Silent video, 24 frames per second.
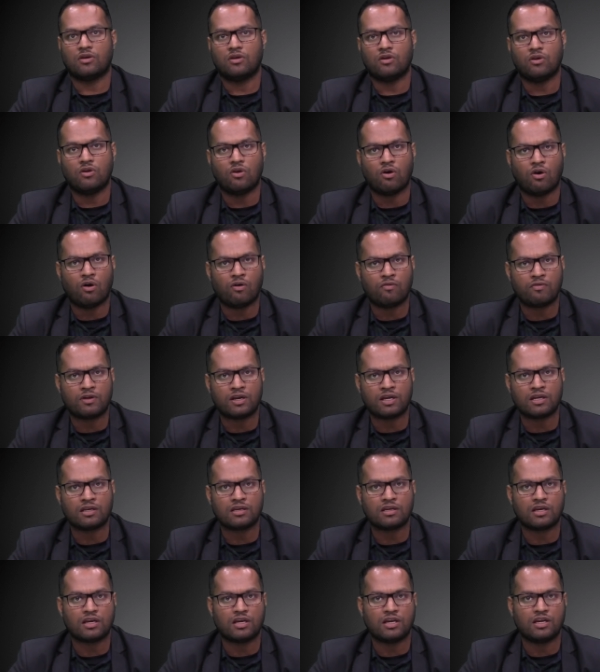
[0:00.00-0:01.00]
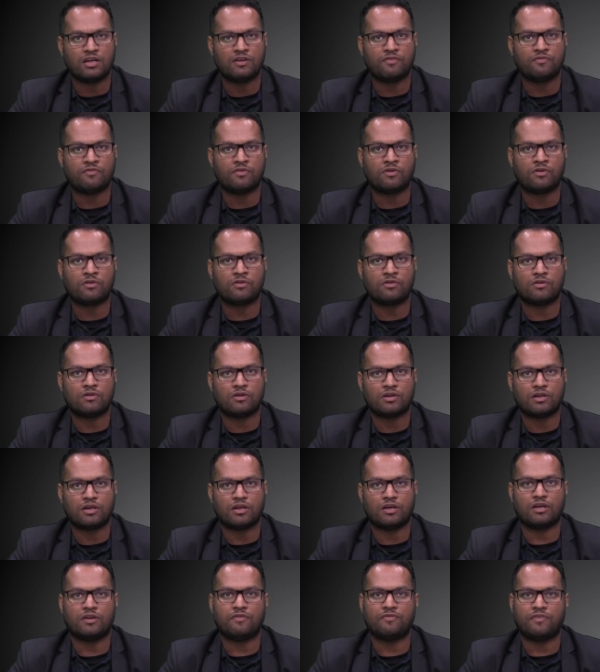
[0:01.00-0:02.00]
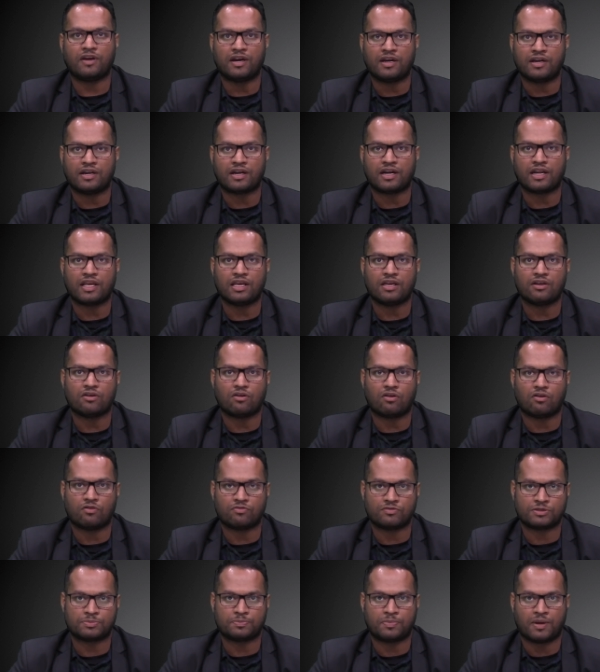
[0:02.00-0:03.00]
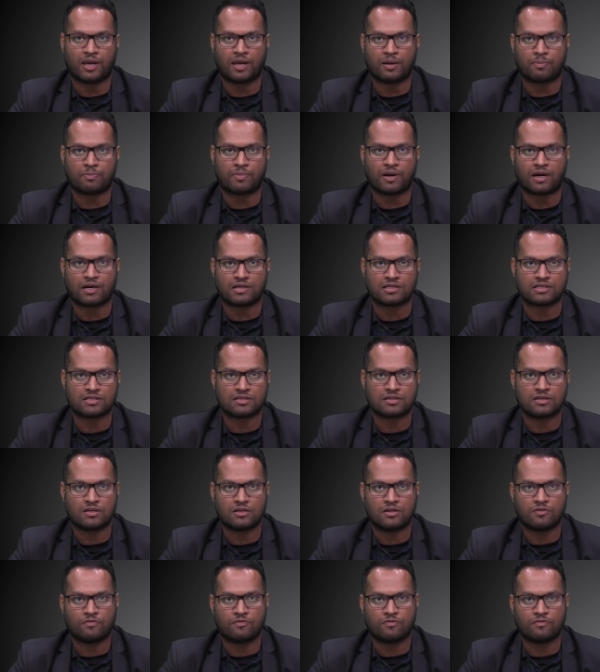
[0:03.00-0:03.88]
lowering inventory of spare parts